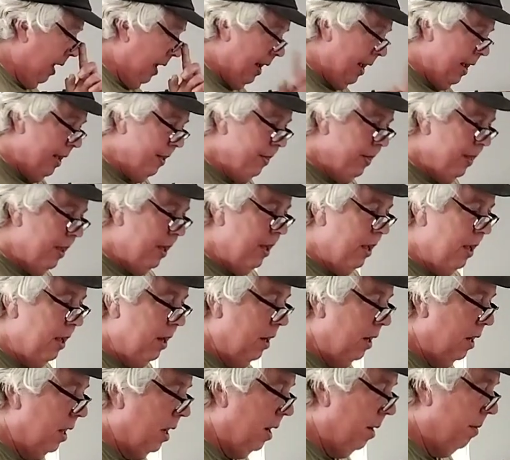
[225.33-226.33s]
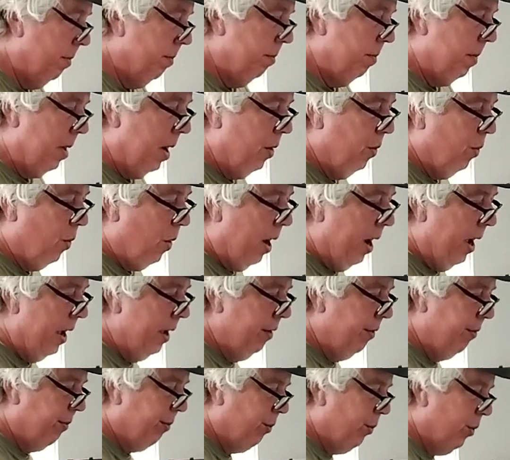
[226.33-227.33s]
And then my
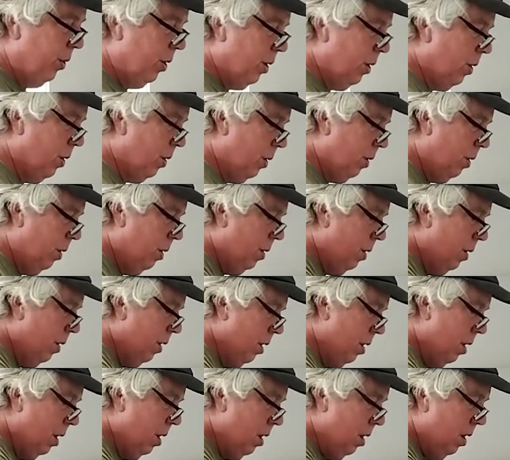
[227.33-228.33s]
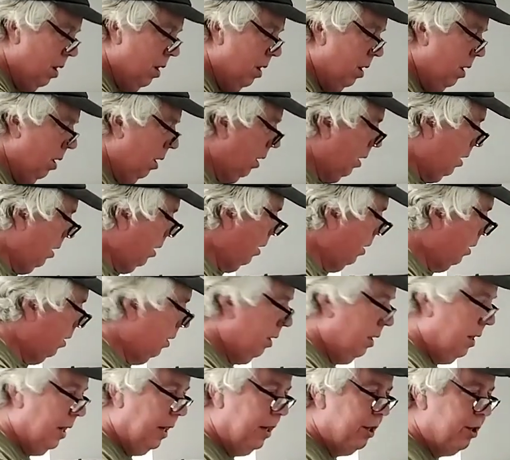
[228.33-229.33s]
wife will
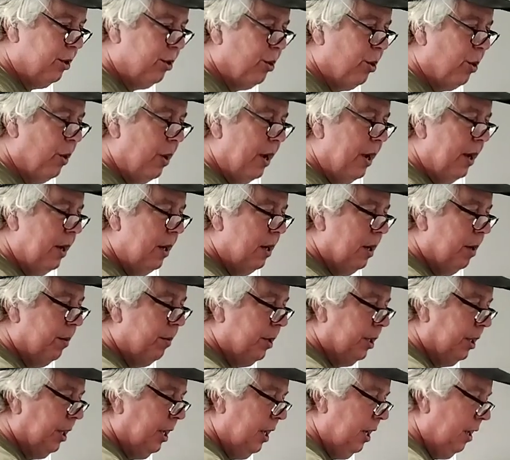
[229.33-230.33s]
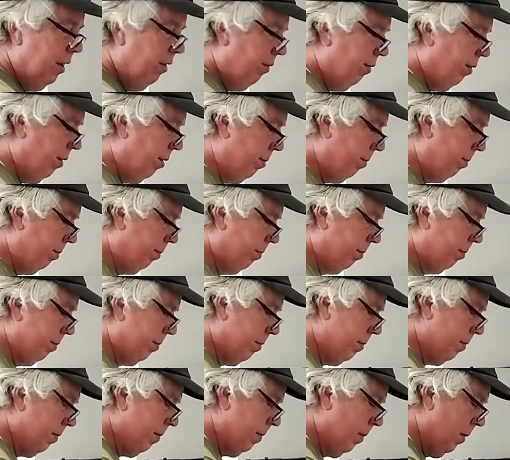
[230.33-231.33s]
take a train up to Kyiv,
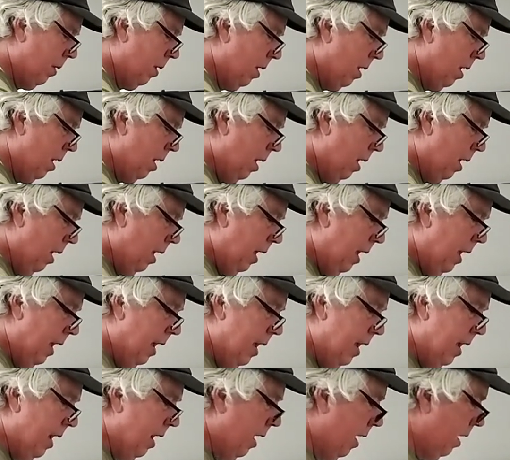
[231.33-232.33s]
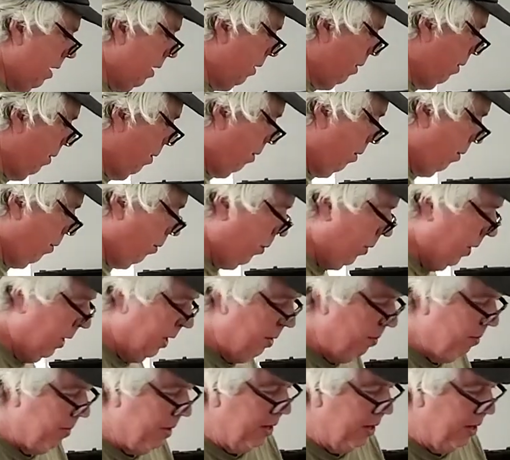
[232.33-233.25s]
and we can